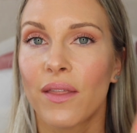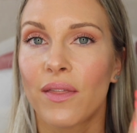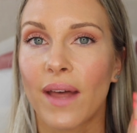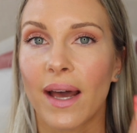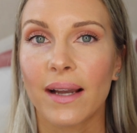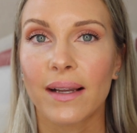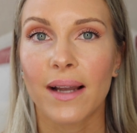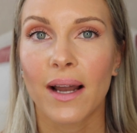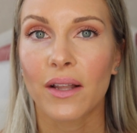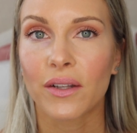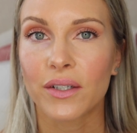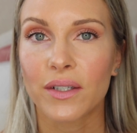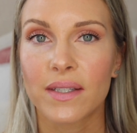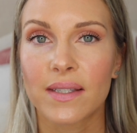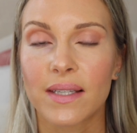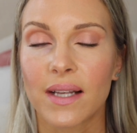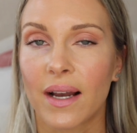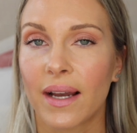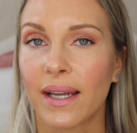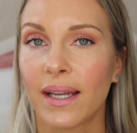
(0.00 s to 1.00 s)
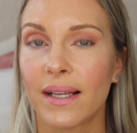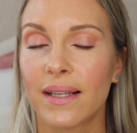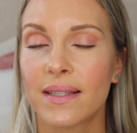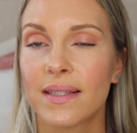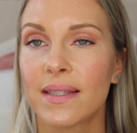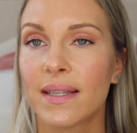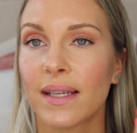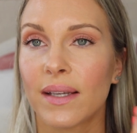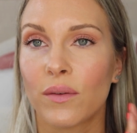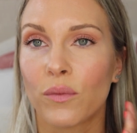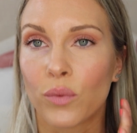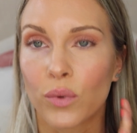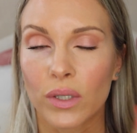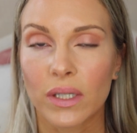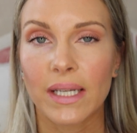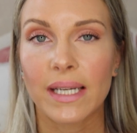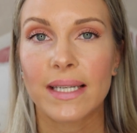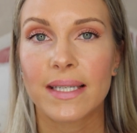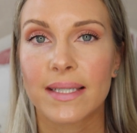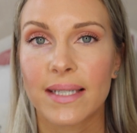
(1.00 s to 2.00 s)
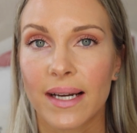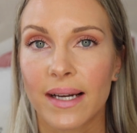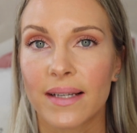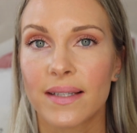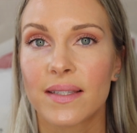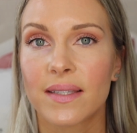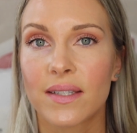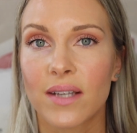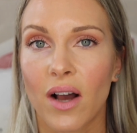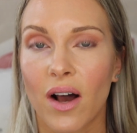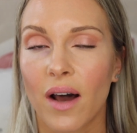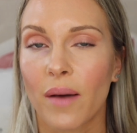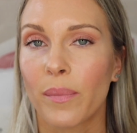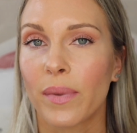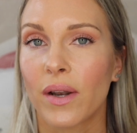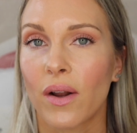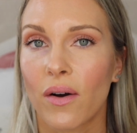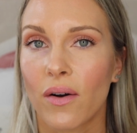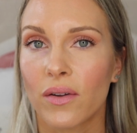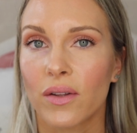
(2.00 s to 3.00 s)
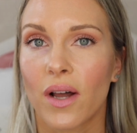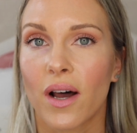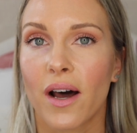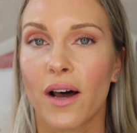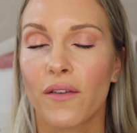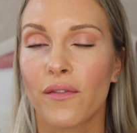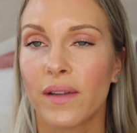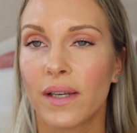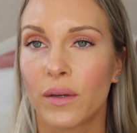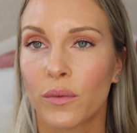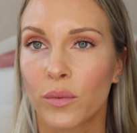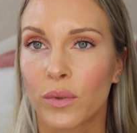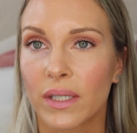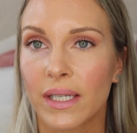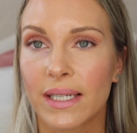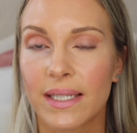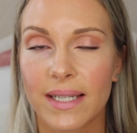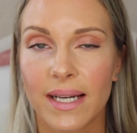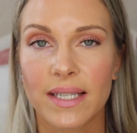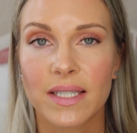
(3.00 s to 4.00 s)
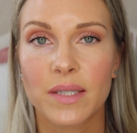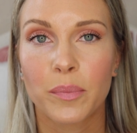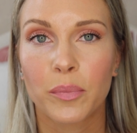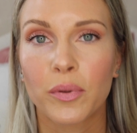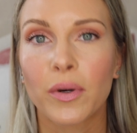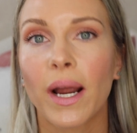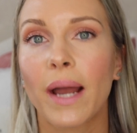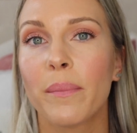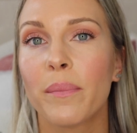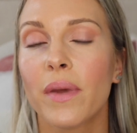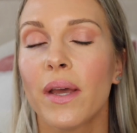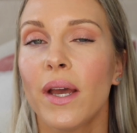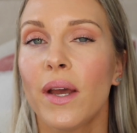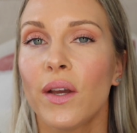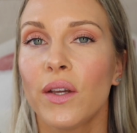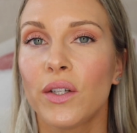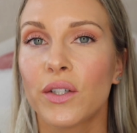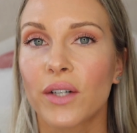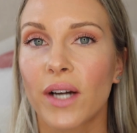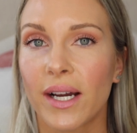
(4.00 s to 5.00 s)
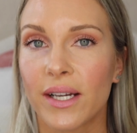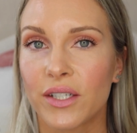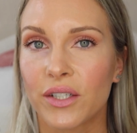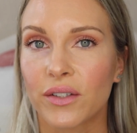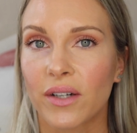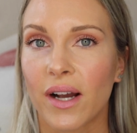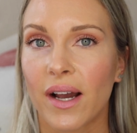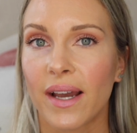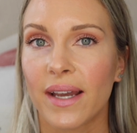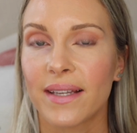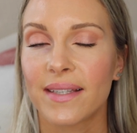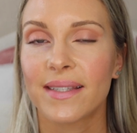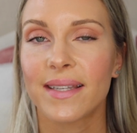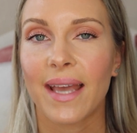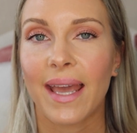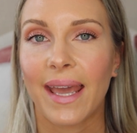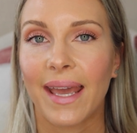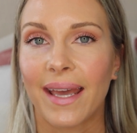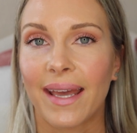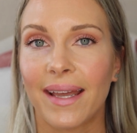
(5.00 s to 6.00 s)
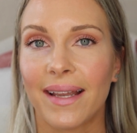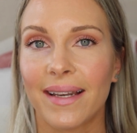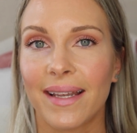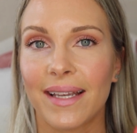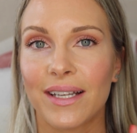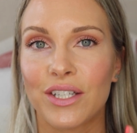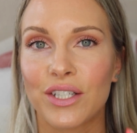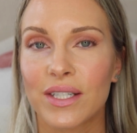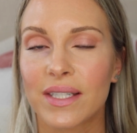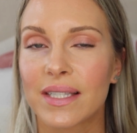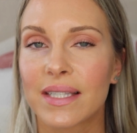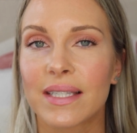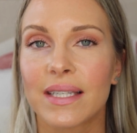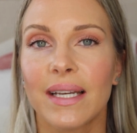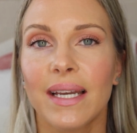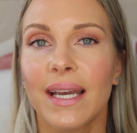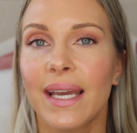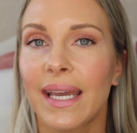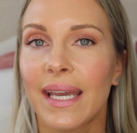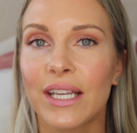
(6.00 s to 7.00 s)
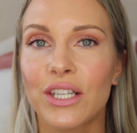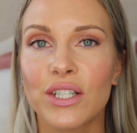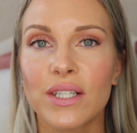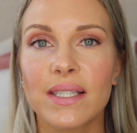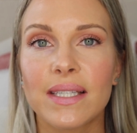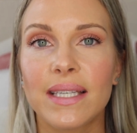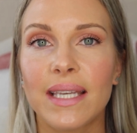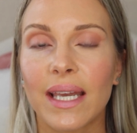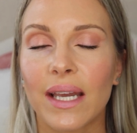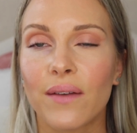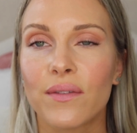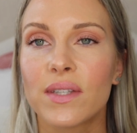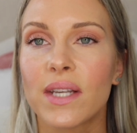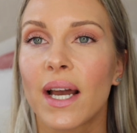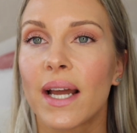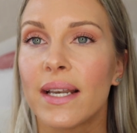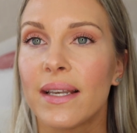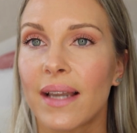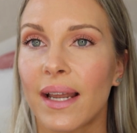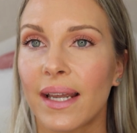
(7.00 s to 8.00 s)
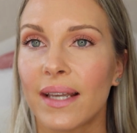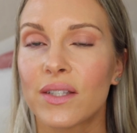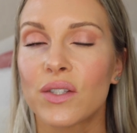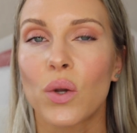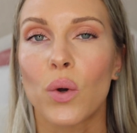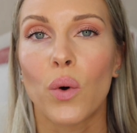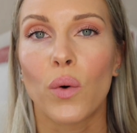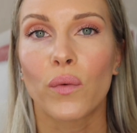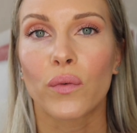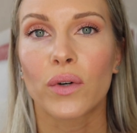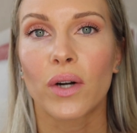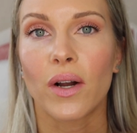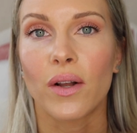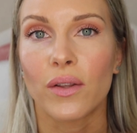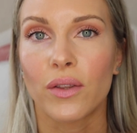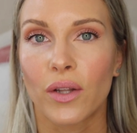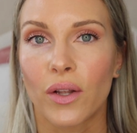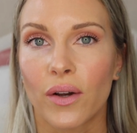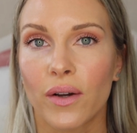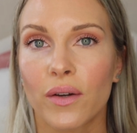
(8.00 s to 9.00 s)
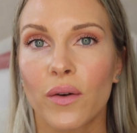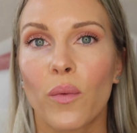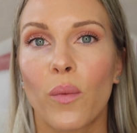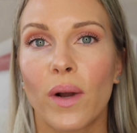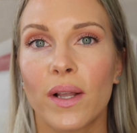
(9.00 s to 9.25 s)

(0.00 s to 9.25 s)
That Colorescience really does top it all off, and it really does prep your under eyes, and it just gives a nice overall look